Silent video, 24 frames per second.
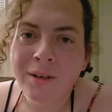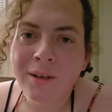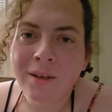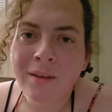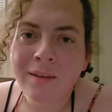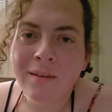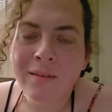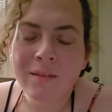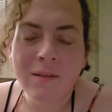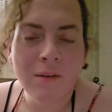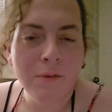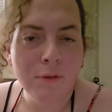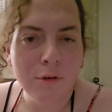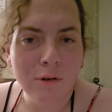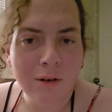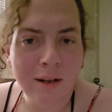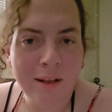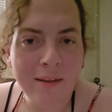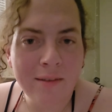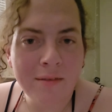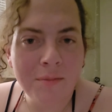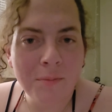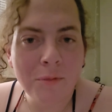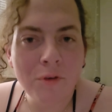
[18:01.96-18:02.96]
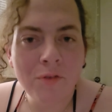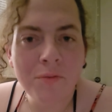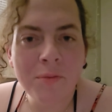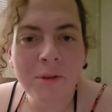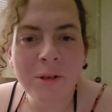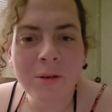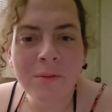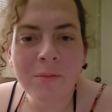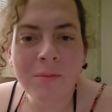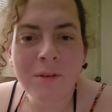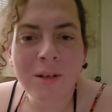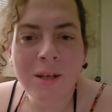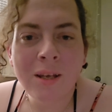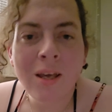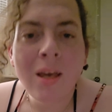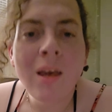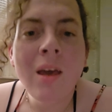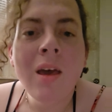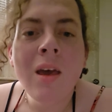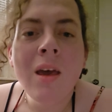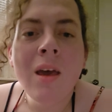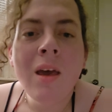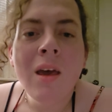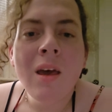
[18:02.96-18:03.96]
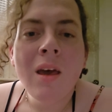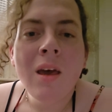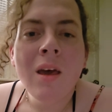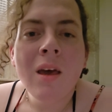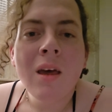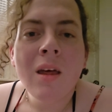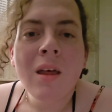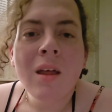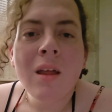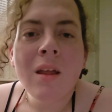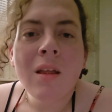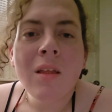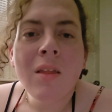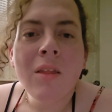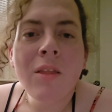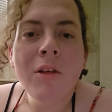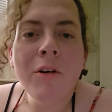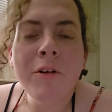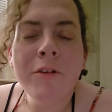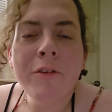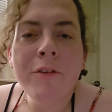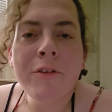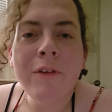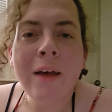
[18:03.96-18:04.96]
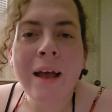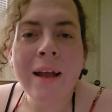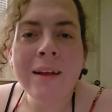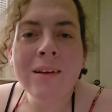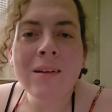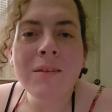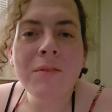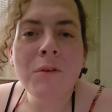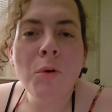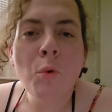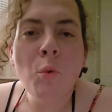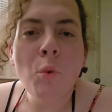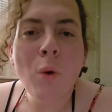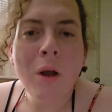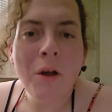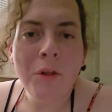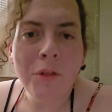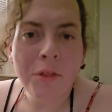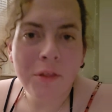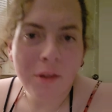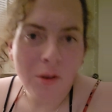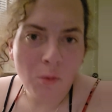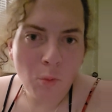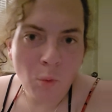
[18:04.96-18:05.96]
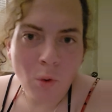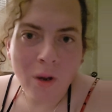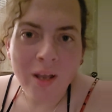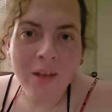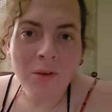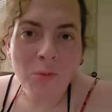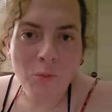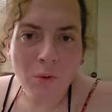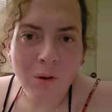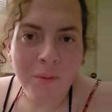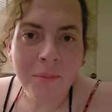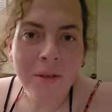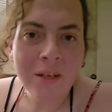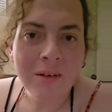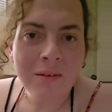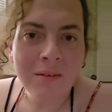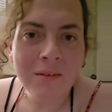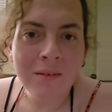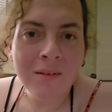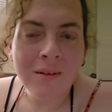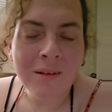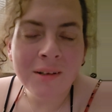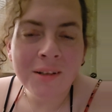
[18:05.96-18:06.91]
Civil Rights Movement. The fact of a wealthy white woman